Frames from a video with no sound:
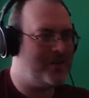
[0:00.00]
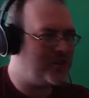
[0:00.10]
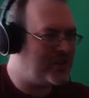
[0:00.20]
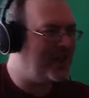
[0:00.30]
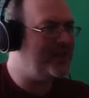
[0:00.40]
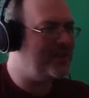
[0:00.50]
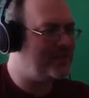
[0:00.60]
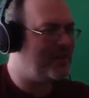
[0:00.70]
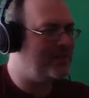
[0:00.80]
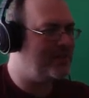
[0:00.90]
Shitey,
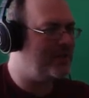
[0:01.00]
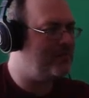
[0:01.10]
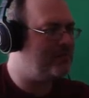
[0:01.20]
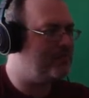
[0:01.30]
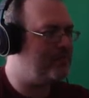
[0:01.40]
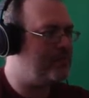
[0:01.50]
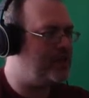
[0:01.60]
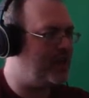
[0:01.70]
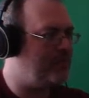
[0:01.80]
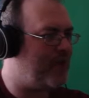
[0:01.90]
shitey,
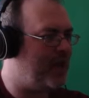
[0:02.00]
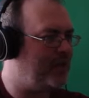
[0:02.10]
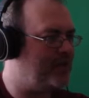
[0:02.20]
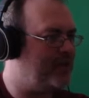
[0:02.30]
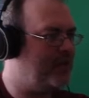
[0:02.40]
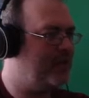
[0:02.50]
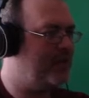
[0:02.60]
shite bags.